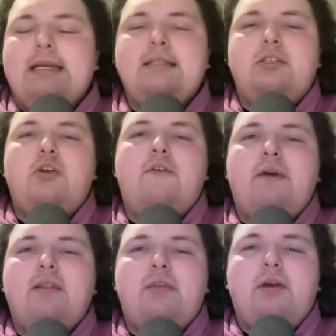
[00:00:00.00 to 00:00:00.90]
until you
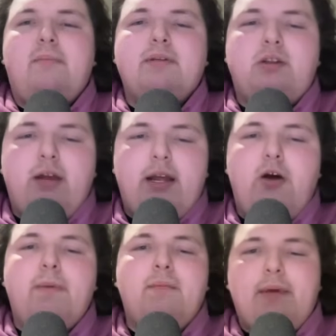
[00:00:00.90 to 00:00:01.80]
find the therapist that will
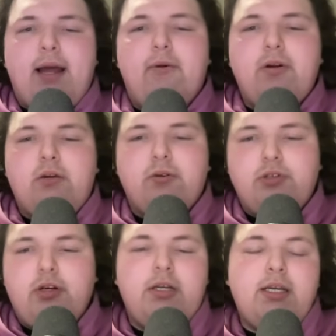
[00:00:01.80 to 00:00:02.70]
help empower your
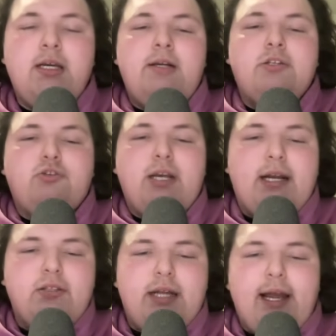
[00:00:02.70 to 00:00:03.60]
journey. So check it
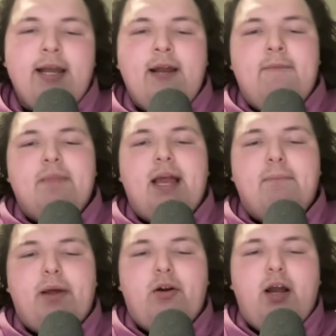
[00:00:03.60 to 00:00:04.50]
out today
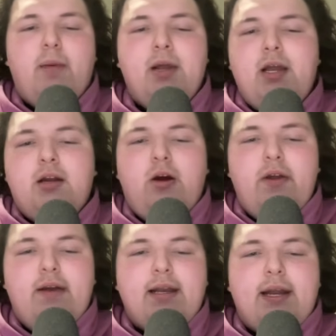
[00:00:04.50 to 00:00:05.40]
at BetterHelp. Go
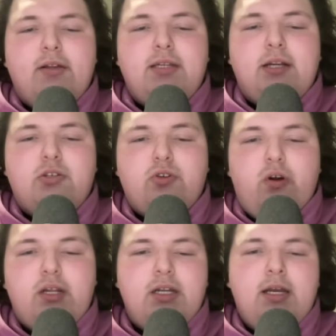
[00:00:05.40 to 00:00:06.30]
there right now to get
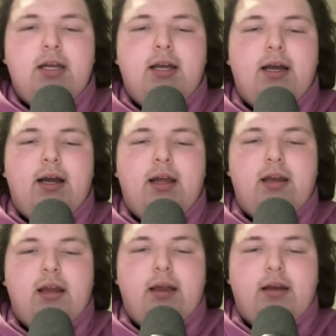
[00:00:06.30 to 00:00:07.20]
started
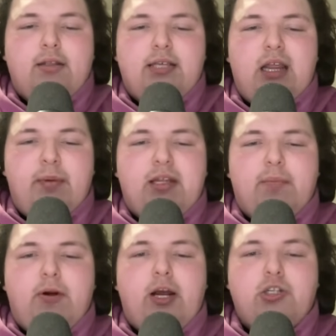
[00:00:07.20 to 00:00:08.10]
and celebrate the
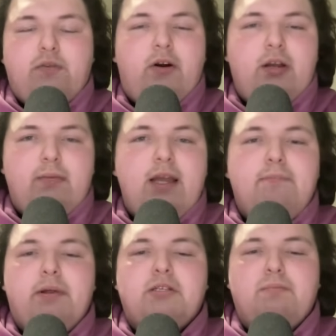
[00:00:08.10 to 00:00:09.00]
progress you've already made.
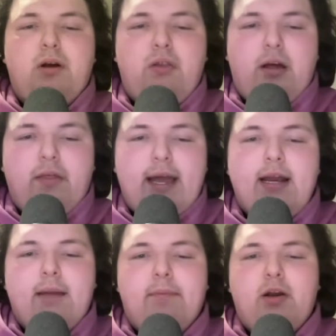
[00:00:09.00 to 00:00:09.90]
Plus build on that
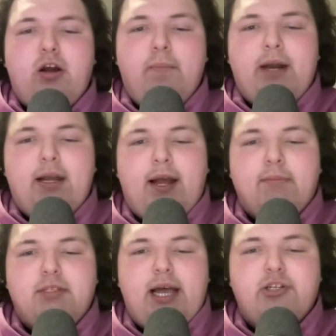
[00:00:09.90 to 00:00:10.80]
at
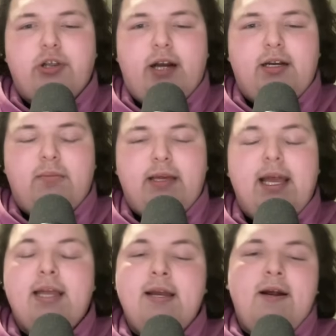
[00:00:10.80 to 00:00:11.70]

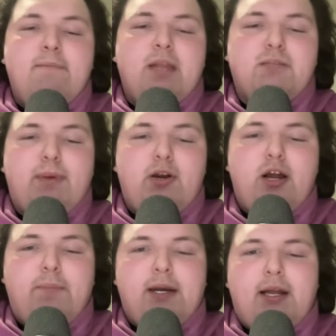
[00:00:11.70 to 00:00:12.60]
betterhelp.com/lockedonNBA. That's
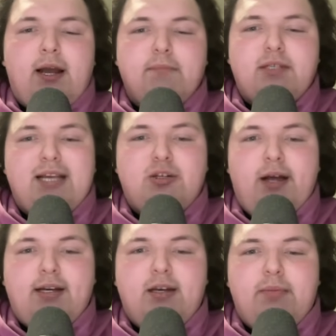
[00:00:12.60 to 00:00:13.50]

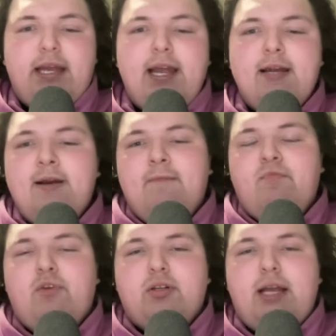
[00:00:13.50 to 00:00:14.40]
betterhelp.com/lockedonNBA
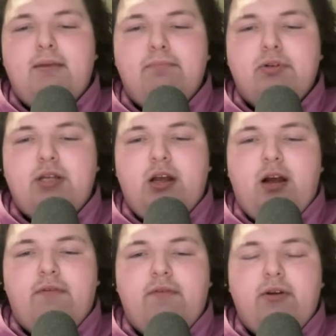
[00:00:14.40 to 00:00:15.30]
for 10%
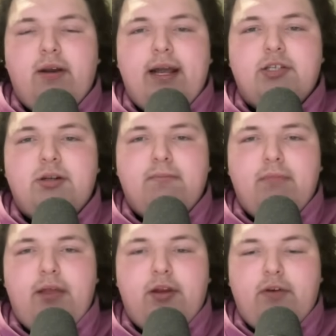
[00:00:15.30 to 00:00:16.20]
off of your next
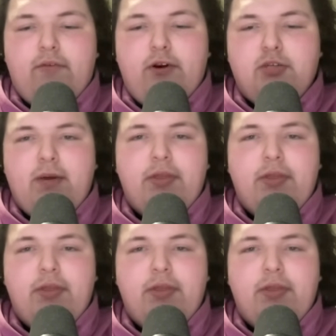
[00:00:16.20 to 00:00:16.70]
month of your first